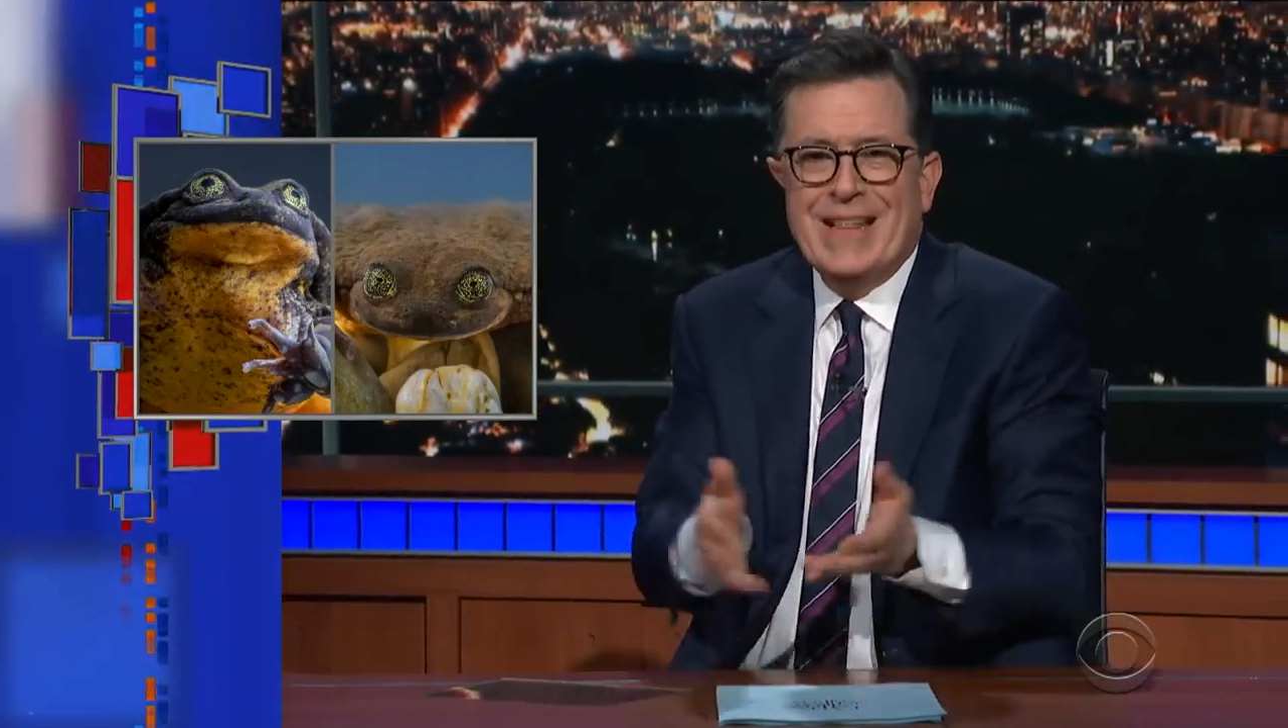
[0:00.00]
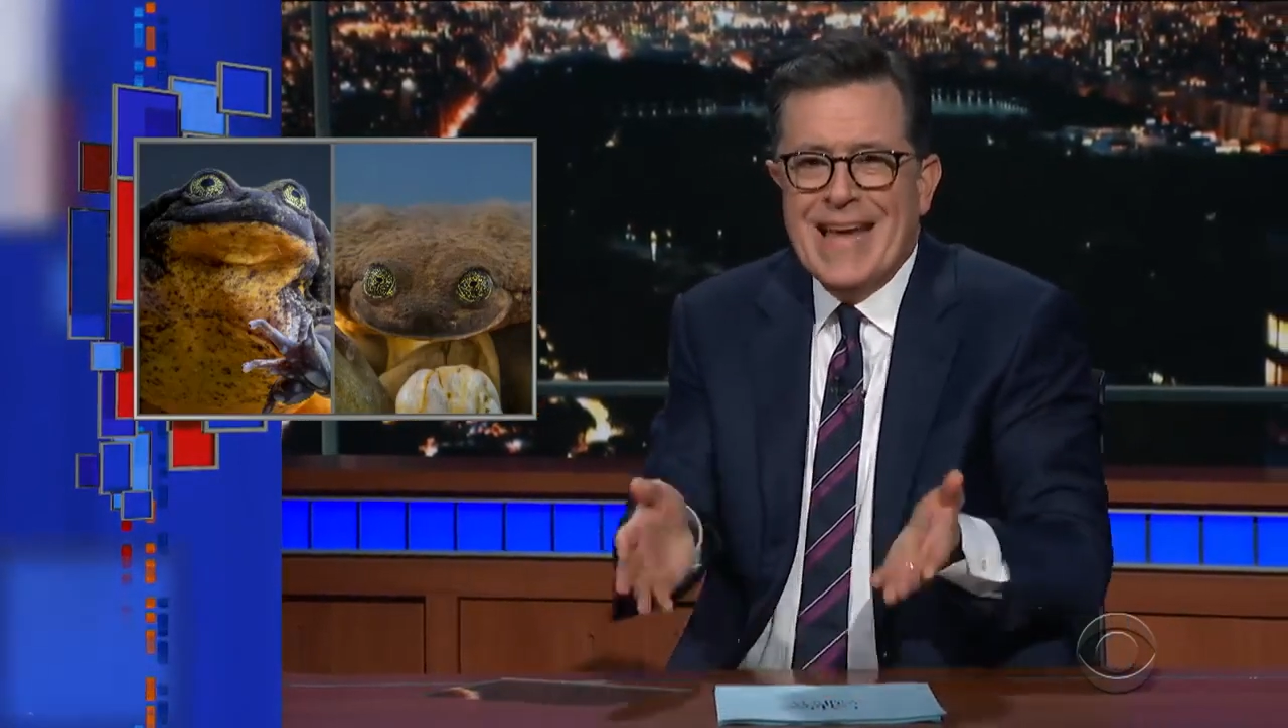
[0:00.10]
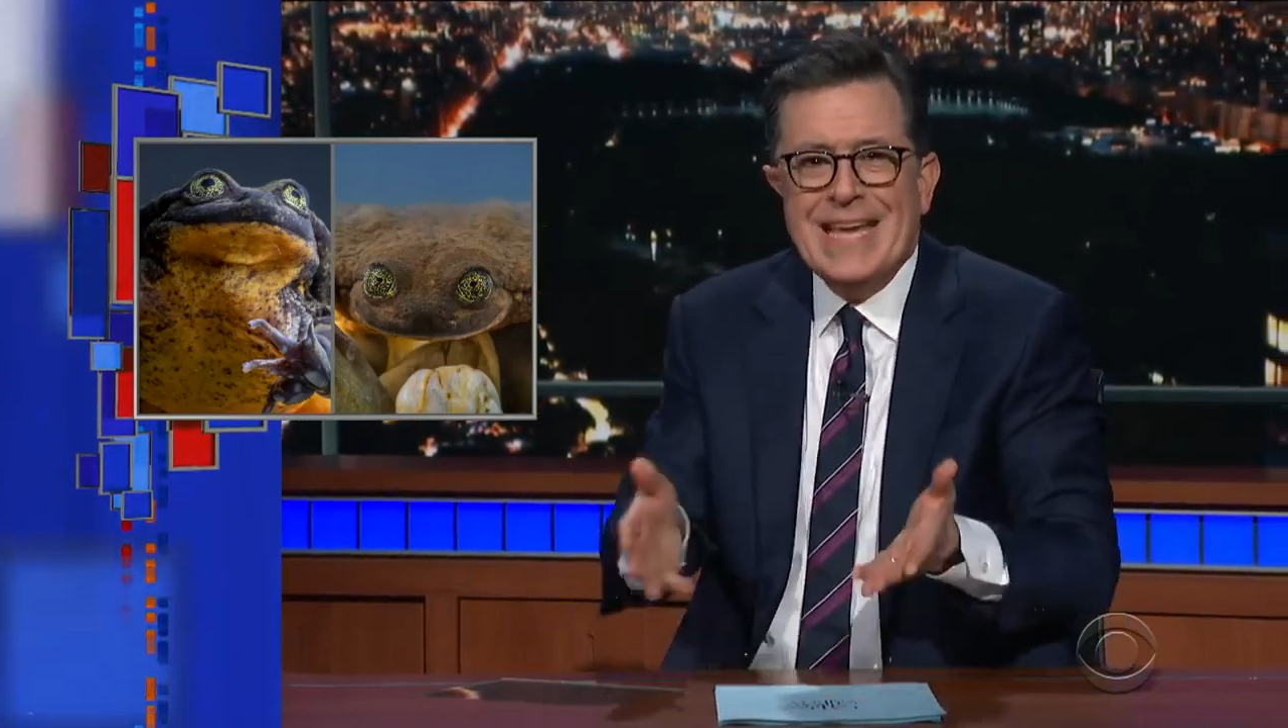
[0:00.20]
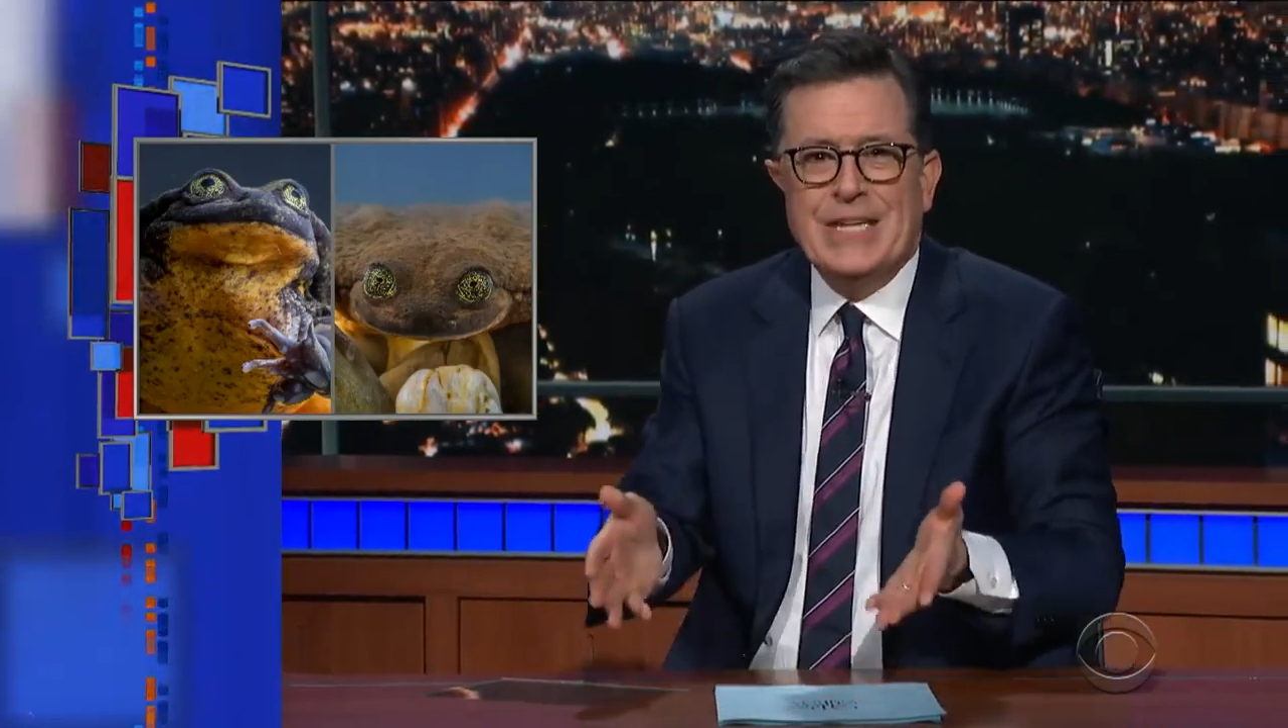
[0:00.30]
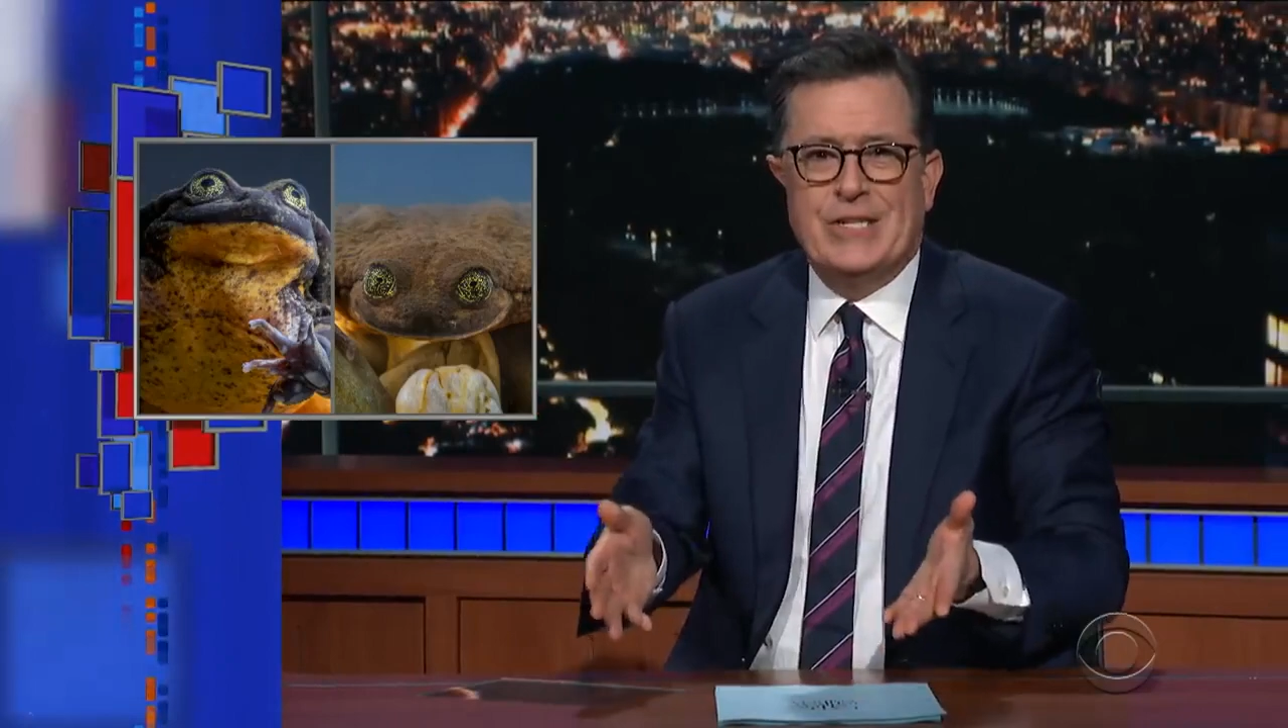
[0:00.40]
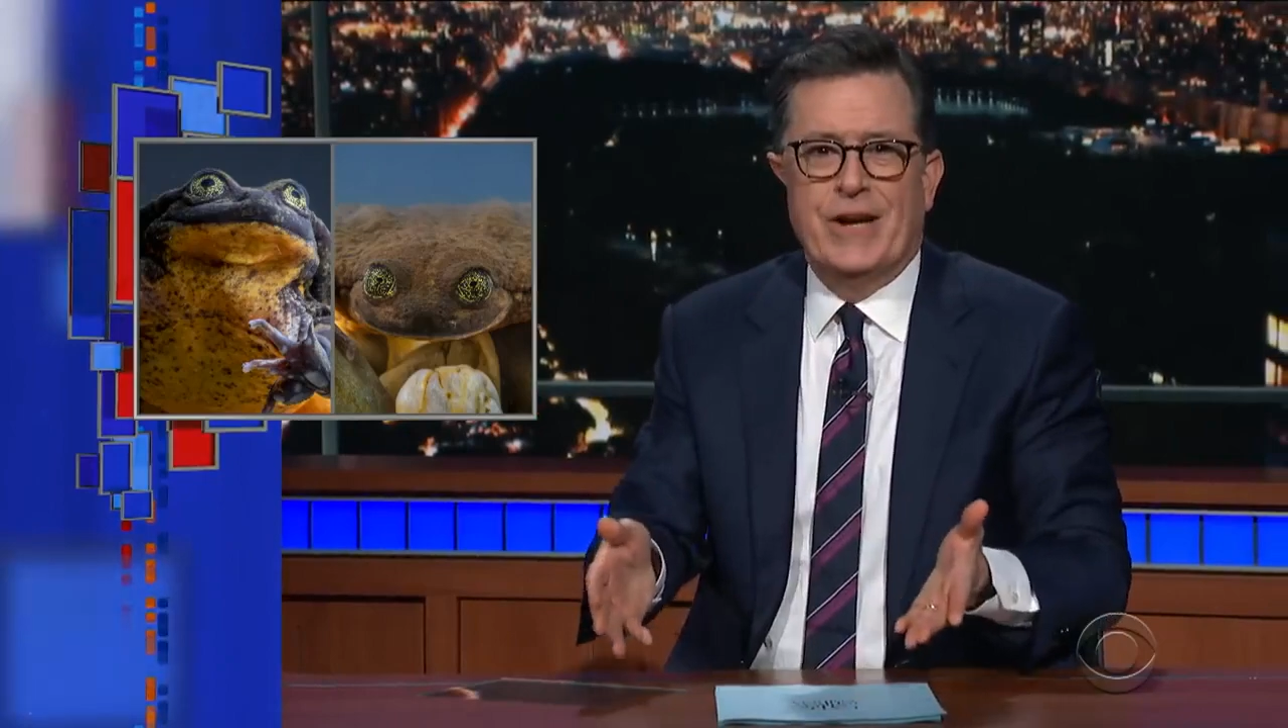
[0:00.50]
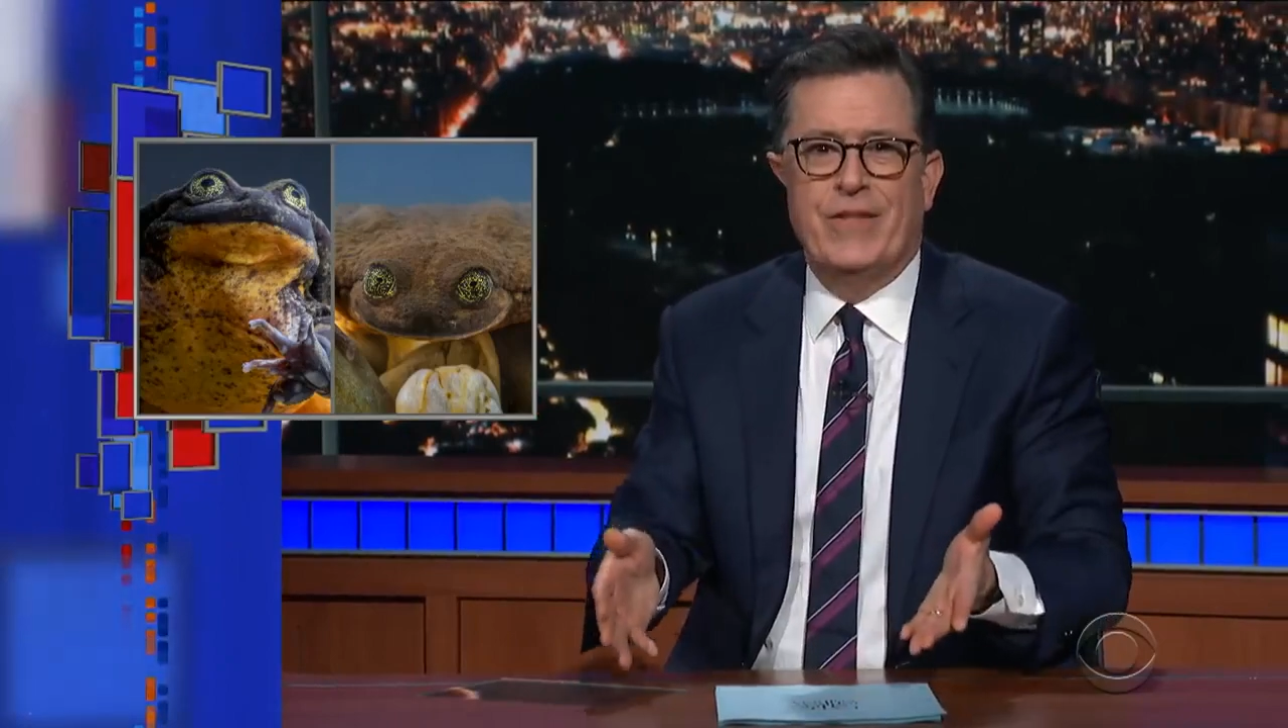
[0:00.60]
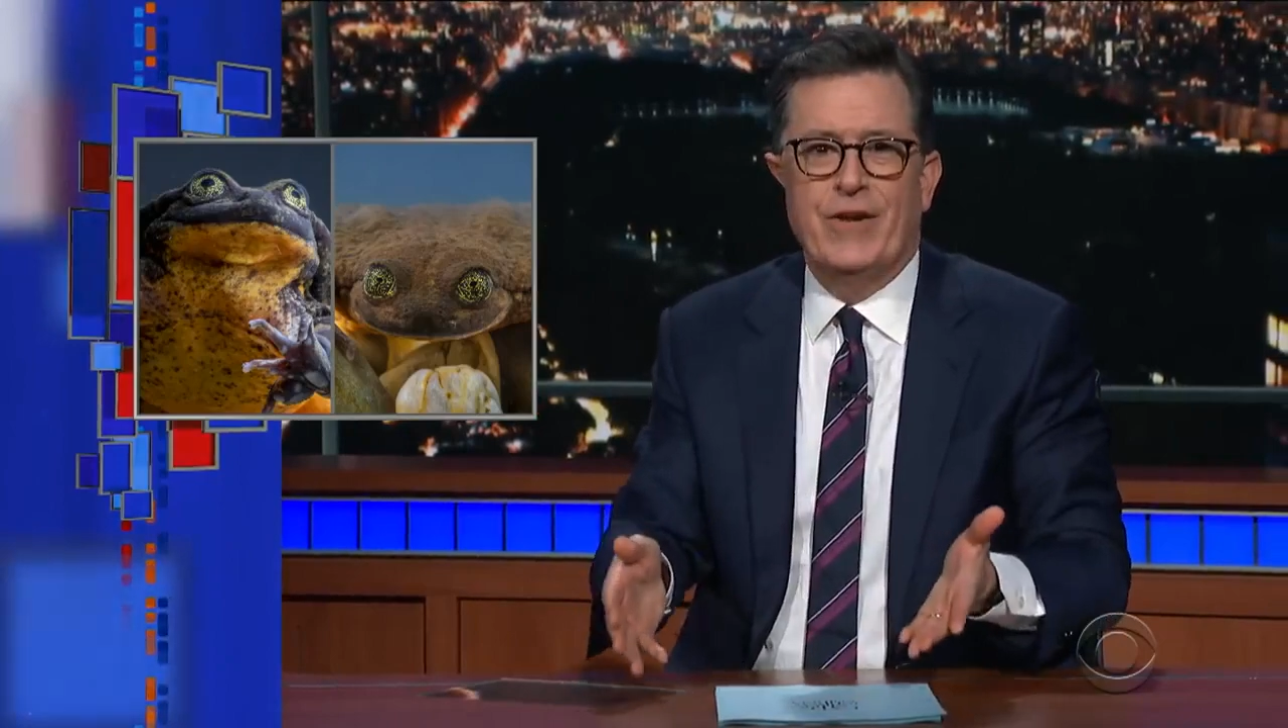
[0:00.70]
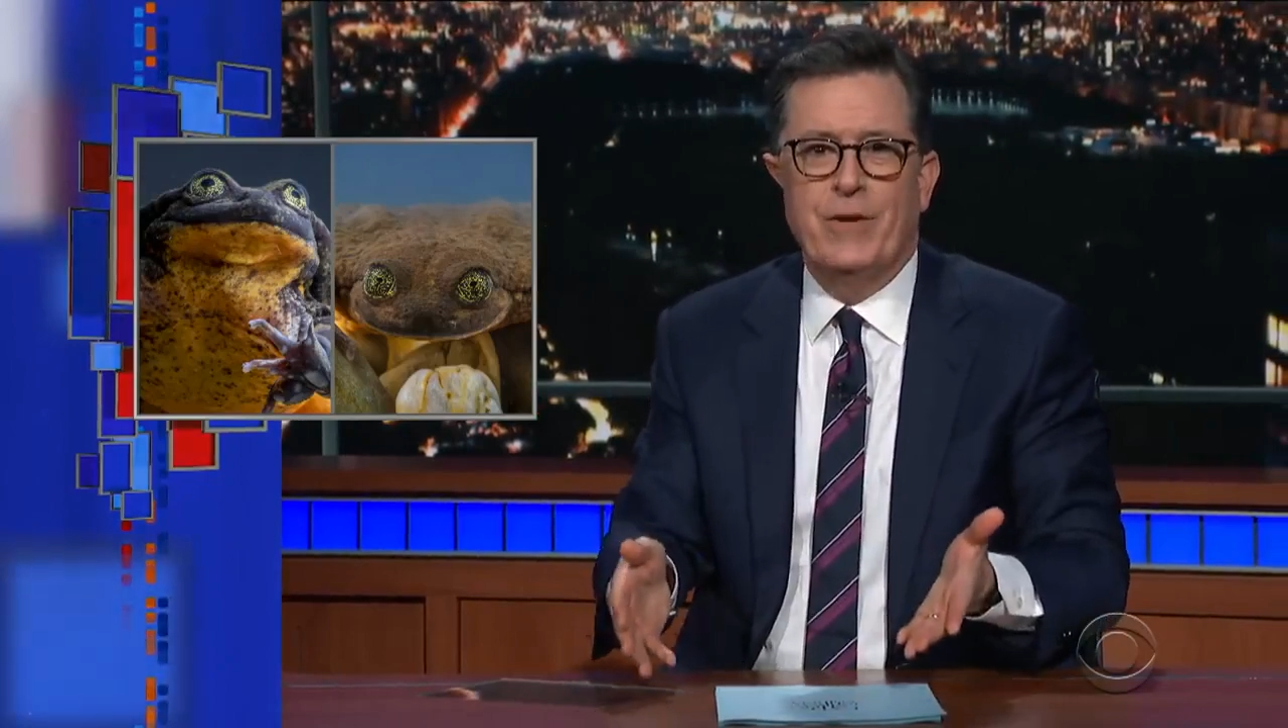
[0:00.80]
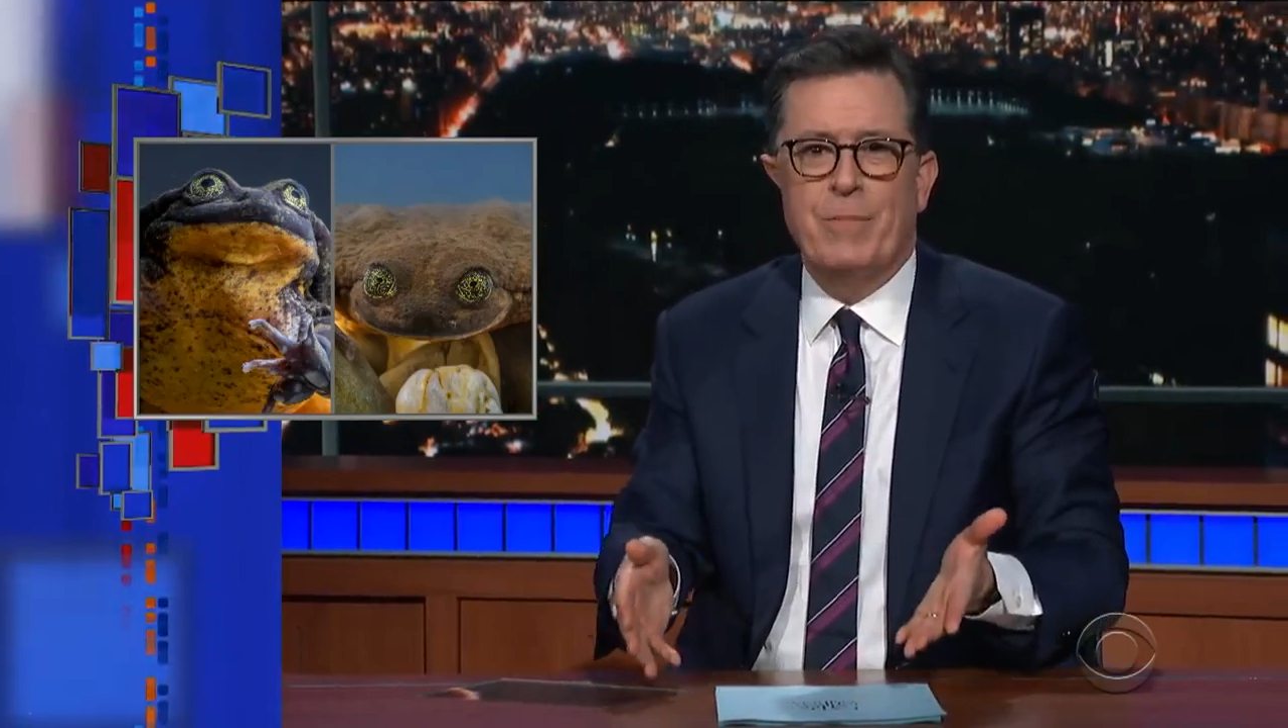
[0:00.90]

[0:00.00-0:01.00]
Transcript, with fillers: like each other,